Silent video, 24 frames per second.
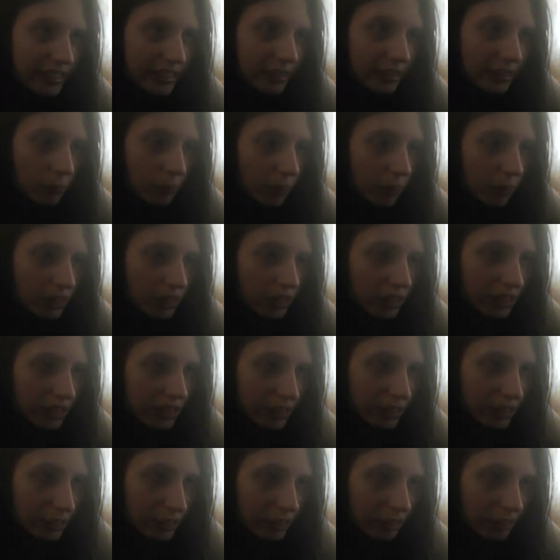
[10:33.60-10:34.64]
was
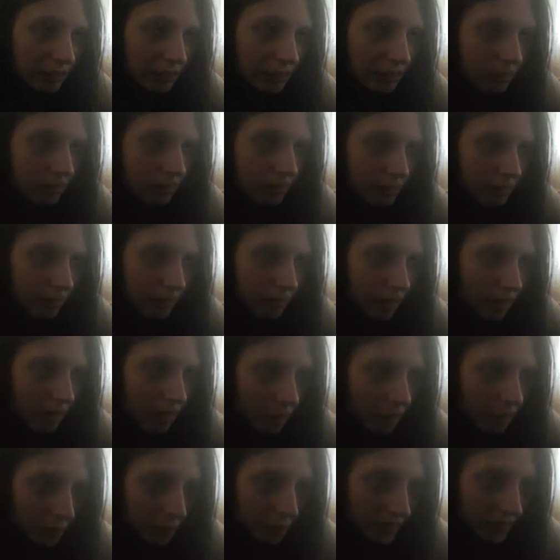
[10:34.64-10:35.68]
just
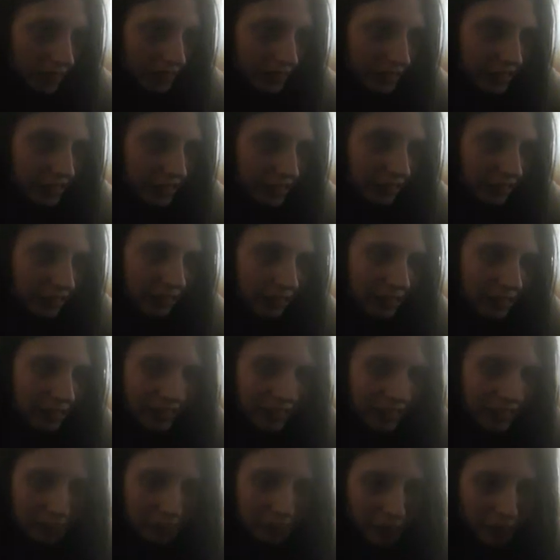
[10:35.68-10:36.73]
a mess,
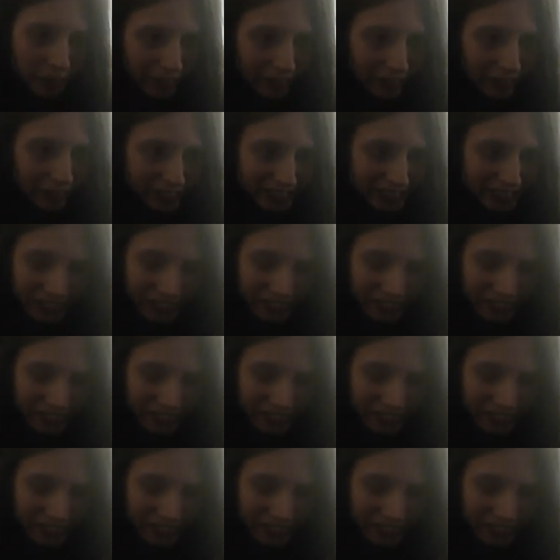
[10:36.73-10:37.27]
to be honest.